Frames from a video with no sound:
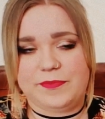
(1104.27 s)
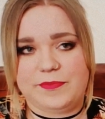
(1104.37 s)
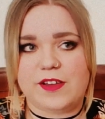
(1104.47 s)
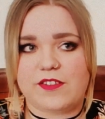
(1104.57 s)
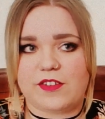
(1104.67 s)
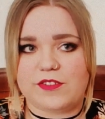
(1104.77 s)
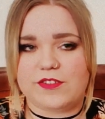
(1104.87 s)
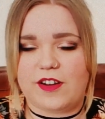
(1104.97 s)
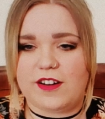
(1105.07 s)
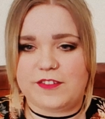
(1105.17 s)
because I'd
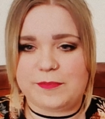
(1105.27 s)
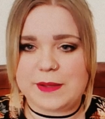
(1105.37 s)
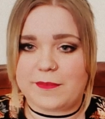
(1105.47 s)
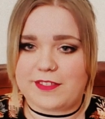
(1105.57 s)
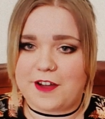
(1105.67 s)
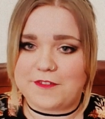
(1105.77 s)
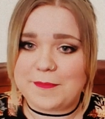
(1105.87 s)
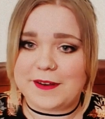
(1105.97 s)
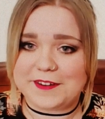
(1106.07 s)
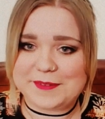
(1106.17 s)
kind of beat myself
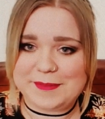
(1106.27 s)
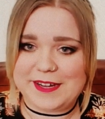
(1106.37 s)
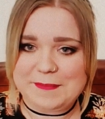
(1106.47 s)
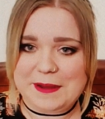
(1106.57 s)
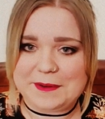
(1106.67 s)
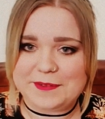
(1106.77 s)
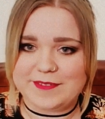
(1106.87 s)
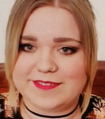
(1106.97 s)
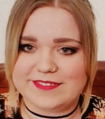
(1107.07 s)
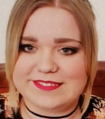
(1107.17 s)
up a little bit
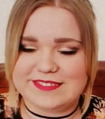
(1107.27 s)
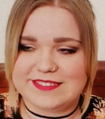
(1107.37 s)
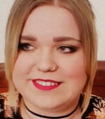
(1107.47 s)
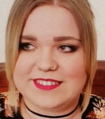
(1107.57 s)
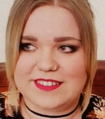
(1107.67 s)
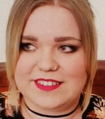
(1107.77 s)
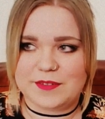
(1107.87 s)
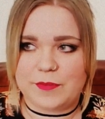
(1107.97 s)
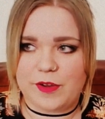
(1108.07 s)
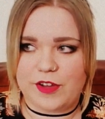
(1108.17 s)
about
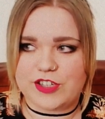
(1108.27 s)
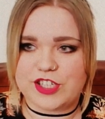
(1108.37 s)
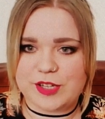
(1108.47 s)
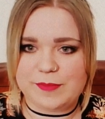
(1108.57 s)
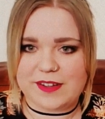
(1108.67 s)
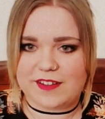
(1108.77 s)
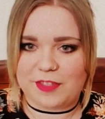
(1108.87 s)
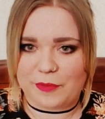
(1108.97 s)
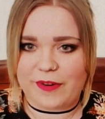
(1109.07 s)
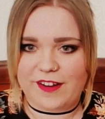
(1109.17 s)
assuming
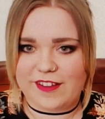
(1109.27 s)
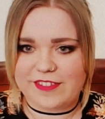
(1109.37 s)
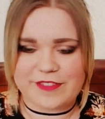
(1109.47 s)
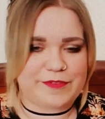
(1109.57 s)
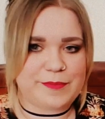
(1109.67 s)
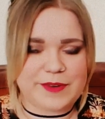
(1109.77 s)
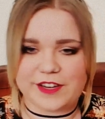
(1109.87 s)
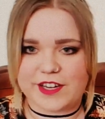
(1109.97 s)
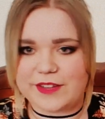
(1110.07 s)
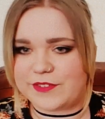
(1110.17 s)
the worst for somebody I
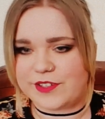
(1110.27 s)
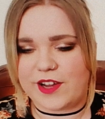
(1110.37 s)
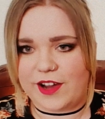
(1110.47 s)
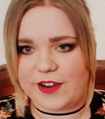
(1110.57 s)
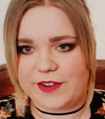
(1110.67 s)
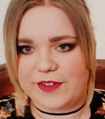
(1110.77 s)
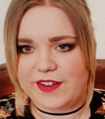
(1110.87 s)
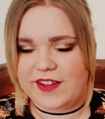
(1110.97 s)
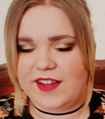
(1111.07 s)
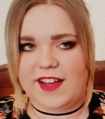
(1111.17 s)
don't even know.
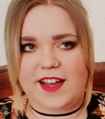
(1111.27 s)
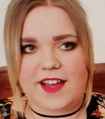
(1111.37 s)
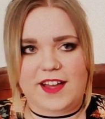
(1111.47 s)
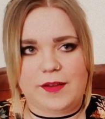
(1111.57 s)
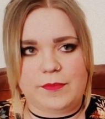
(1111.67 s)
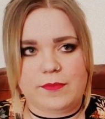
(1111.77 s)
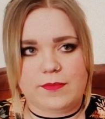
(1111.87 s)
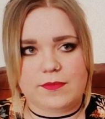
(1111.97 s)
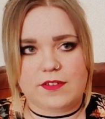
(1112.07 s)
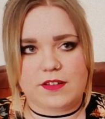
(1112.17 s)

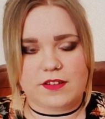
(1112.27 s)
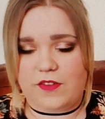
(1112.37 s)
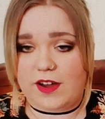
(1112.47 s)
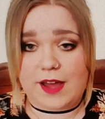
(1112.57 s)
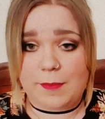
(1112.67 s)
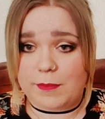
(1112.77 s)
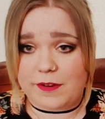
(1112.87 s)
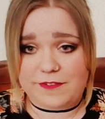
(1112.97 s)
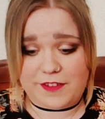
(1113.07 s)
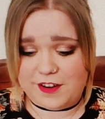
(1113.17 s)
I've got an app on
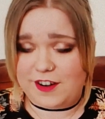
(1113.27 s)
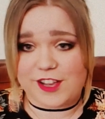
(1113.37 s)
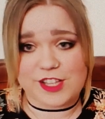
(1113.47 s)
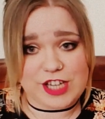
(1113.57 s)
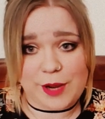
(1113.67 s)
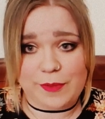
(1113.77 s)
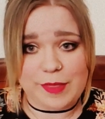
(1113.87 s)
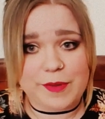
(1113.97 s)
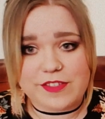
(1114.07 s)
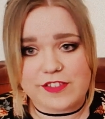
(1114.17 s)
my phone and I can check when
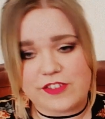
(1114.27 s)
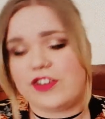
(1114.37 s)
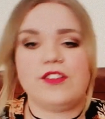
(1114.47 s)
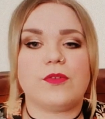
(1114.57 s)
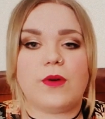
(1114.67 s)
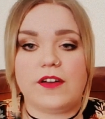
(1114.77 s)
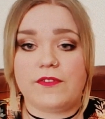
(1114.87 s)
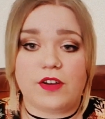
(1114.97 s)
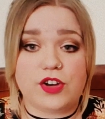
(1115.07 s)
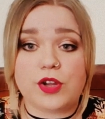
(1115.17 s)
the buses are due, so
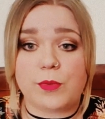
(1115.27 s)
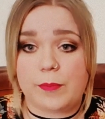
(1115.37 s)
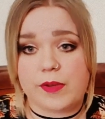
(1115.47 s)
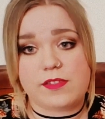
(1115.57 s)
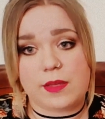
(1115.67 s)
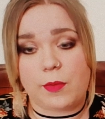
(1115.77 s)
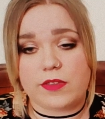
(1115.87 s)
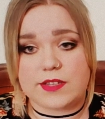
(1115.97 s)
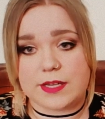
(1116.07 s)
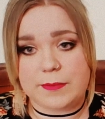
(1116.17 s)
I knew what bus he
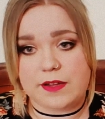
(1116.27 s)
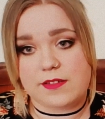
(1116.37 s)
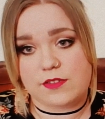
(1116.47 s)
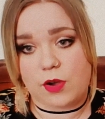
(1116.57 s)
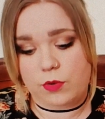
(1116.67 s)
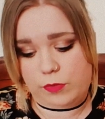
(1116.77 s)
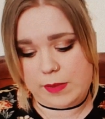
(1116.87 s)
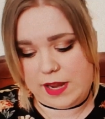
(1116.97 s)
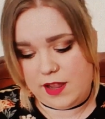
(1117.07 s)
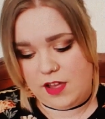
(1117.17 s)
wanted because he told
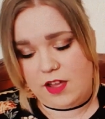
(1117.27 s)
me.